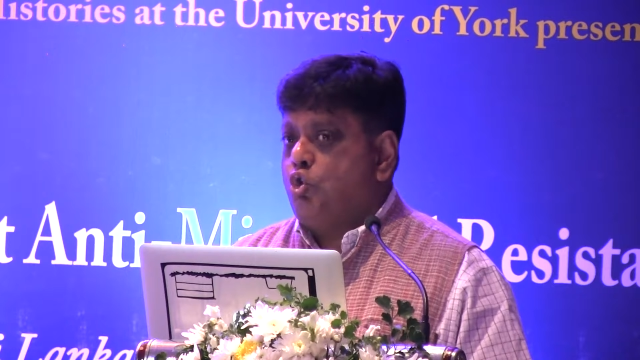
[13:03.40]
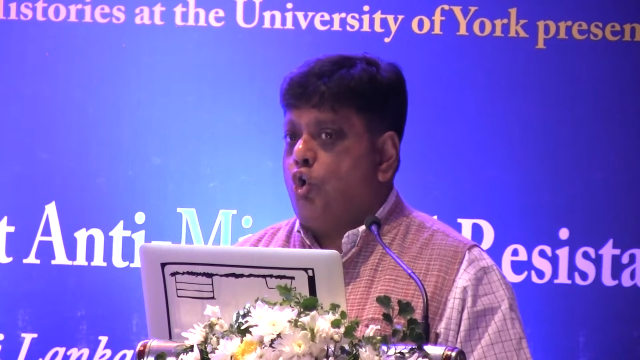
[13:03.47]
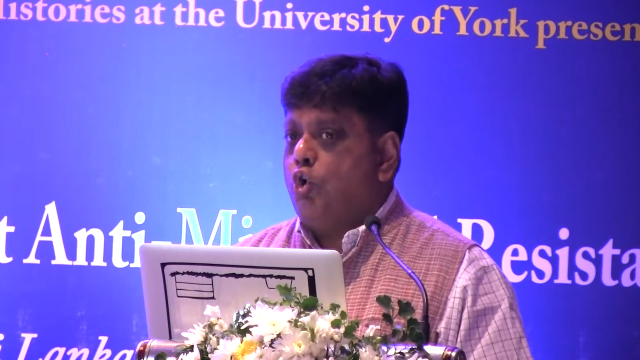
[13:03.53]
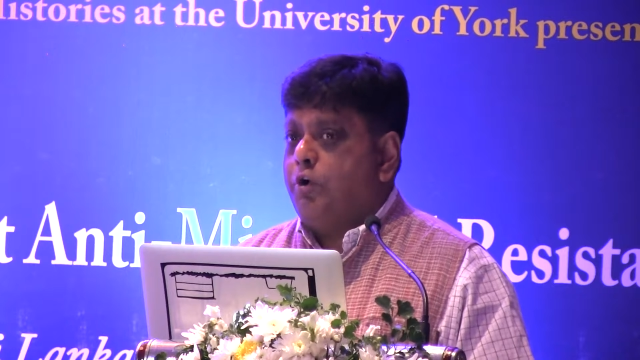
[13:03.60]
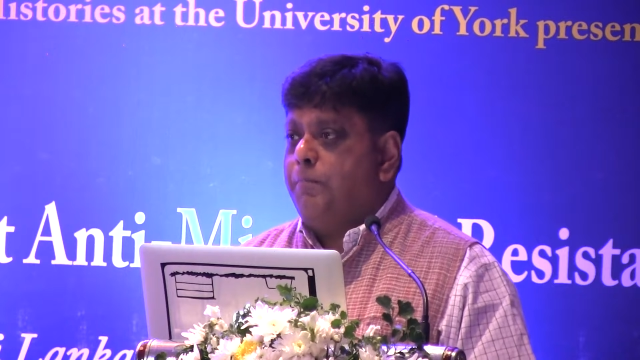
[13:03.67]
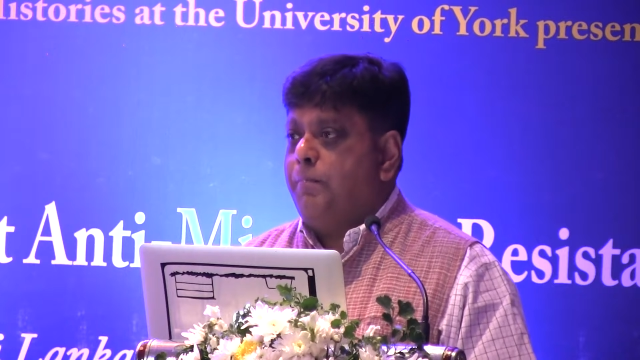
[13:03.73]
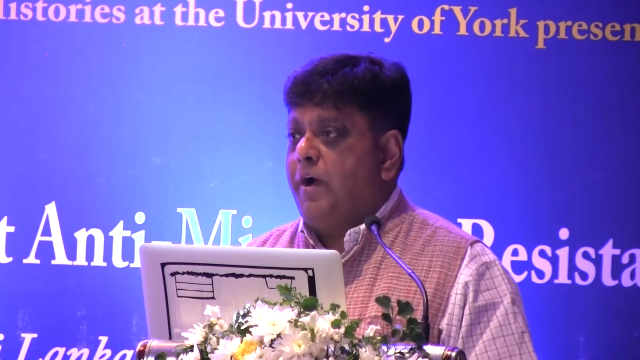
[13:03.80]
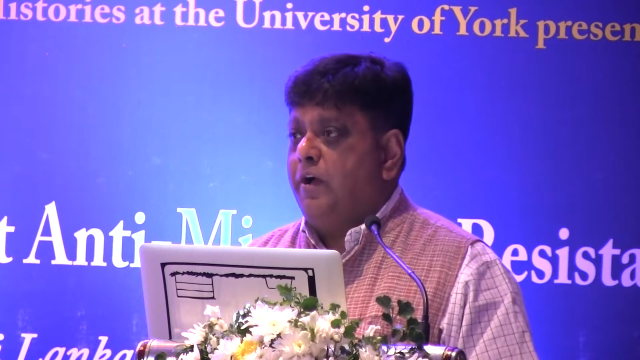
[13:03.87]

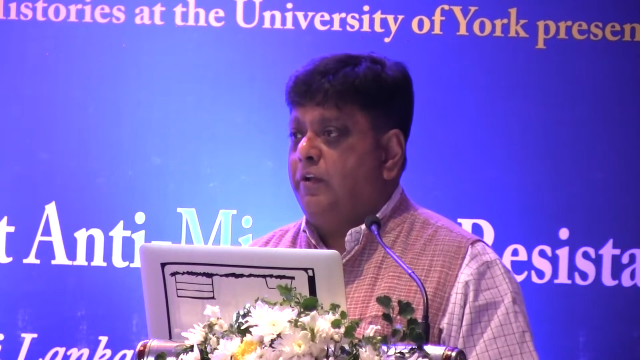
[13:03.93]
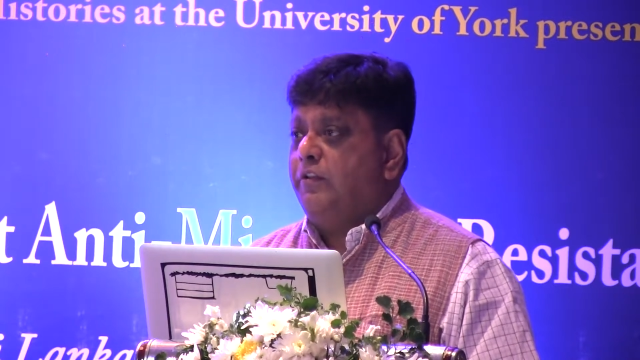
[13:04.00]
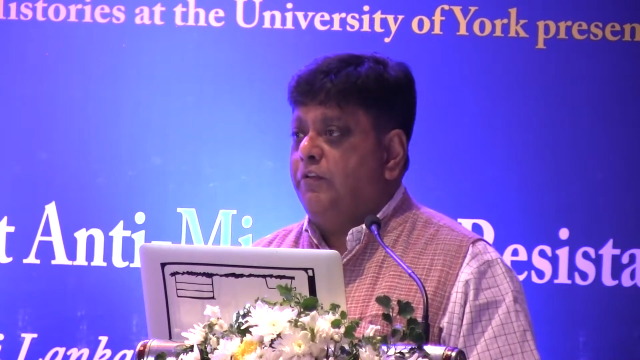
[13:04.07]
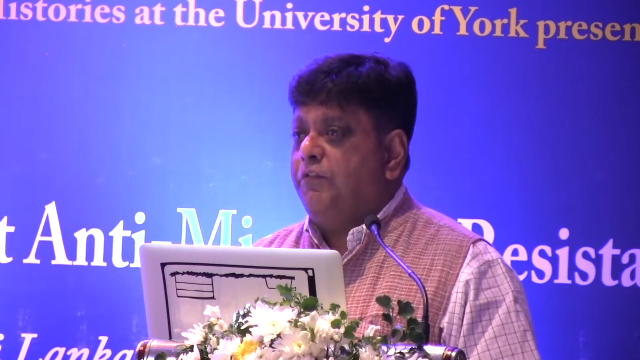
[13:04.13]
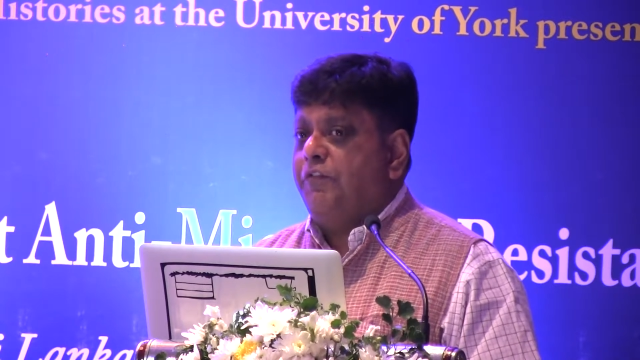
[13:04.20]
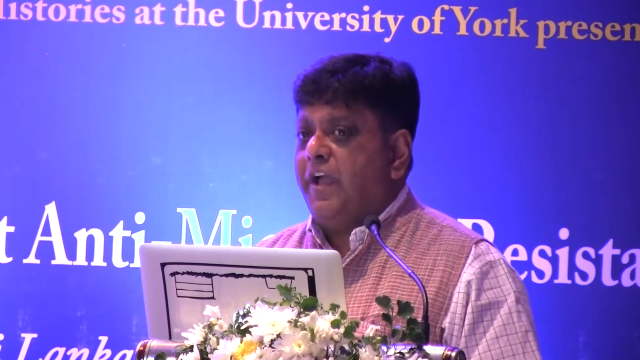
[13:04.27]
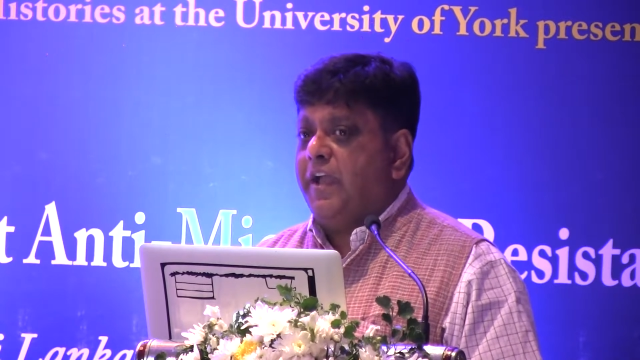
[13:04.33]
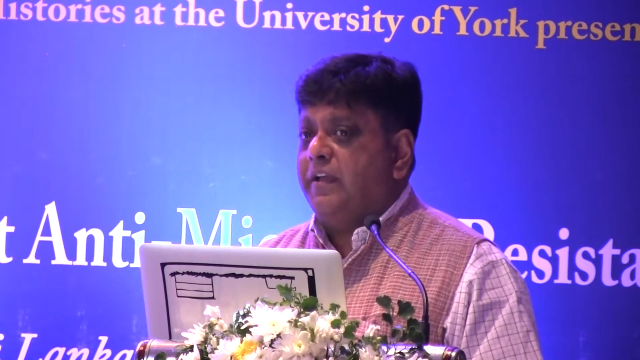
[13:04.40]
talk about
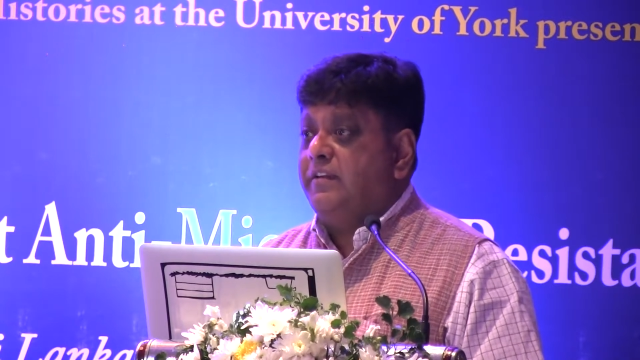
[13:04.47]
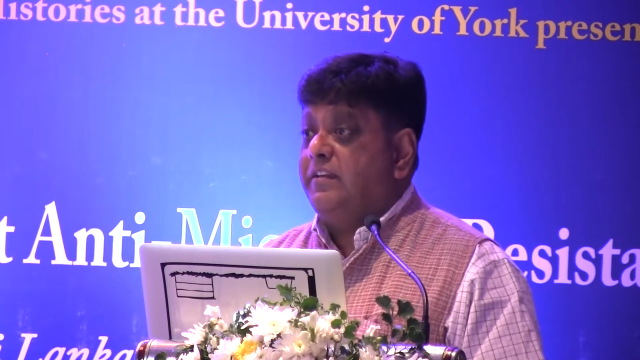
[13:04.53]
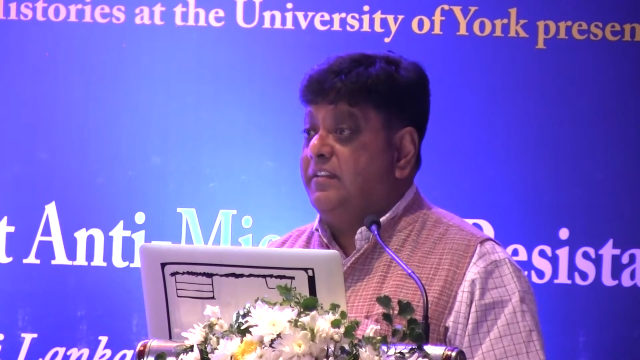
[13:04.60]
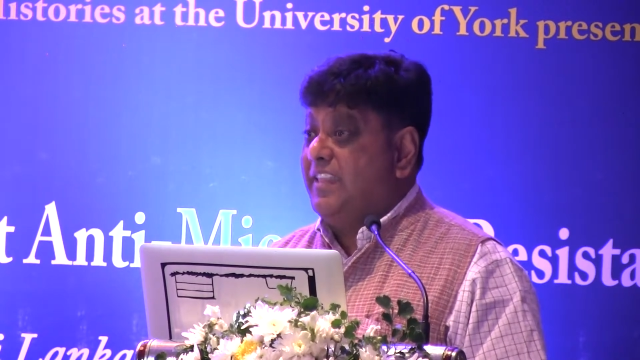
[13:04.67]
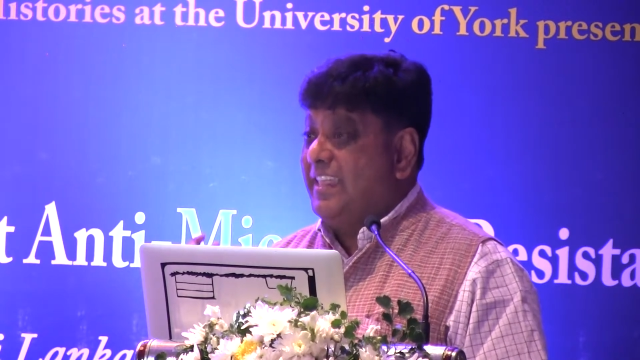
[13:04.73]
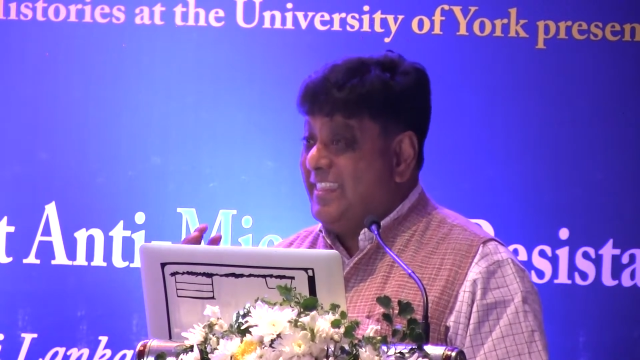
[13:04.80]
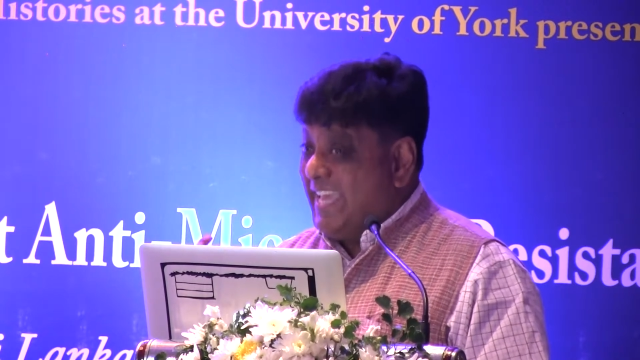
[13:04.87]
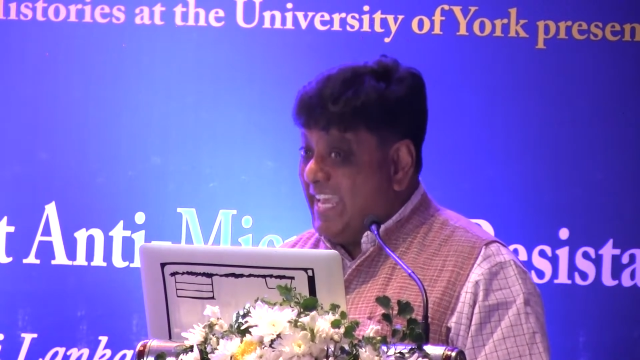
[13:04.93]
the
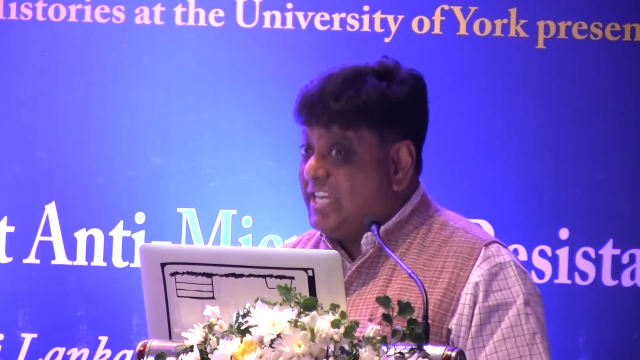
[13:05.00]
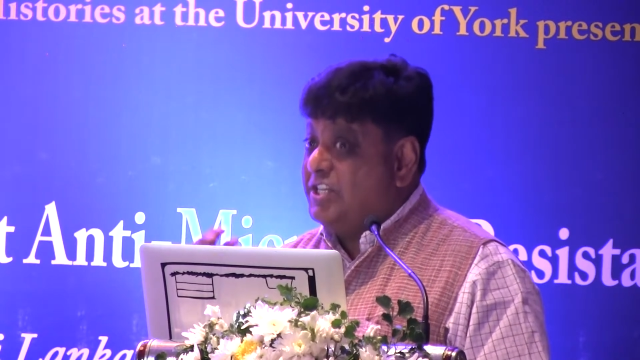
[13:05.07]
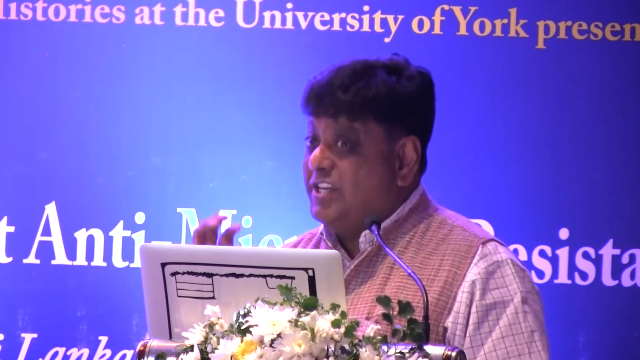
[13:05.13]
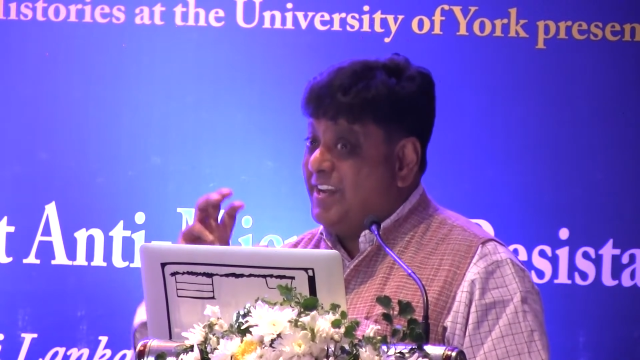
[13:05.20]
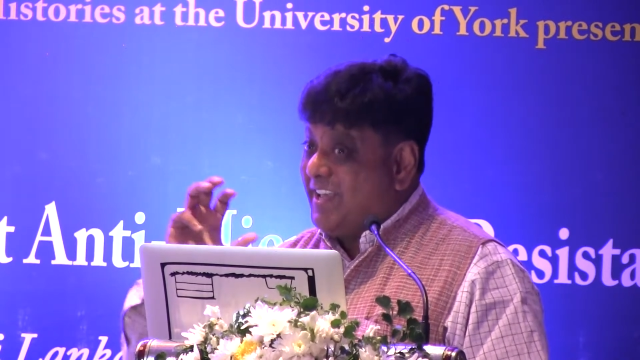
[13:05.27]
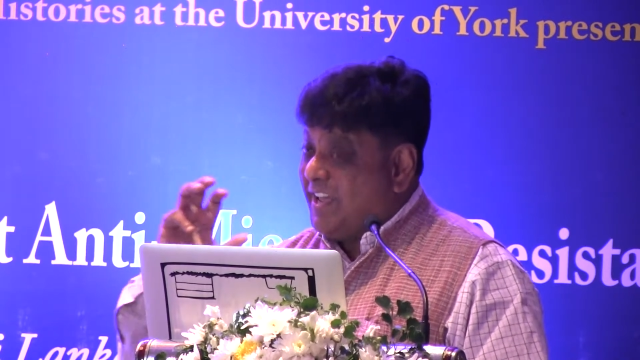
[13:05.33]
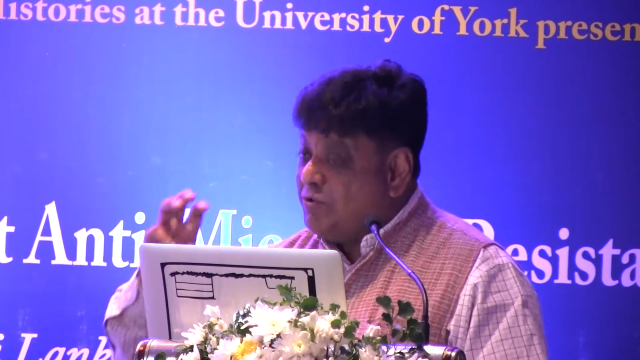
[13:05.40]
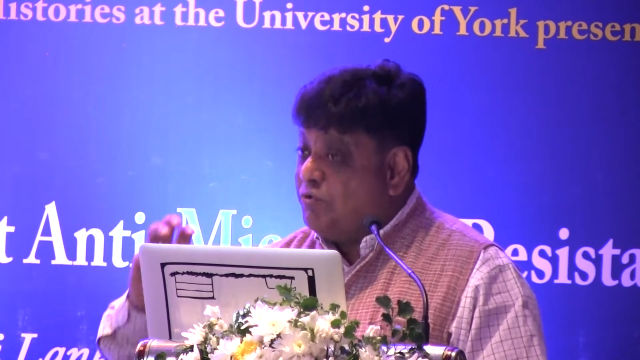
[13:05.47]
fact that the
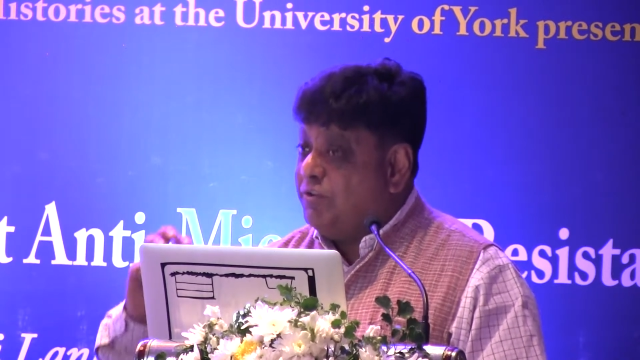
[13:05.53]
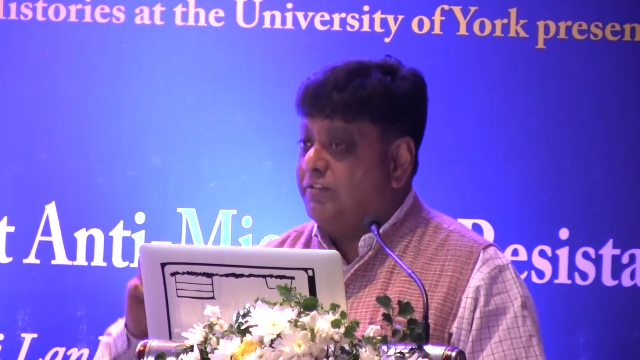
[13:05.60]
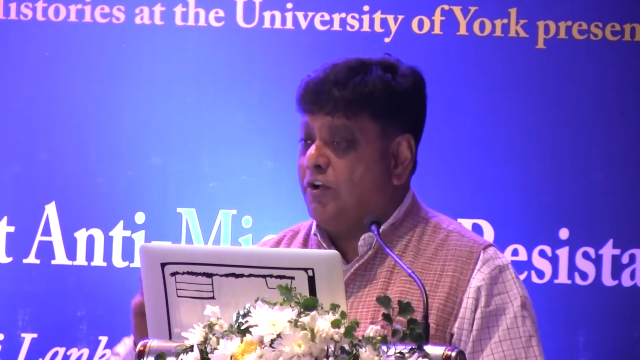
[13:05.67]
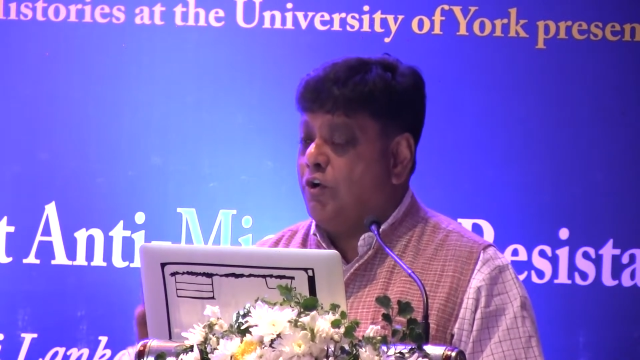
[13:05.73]
Asian countries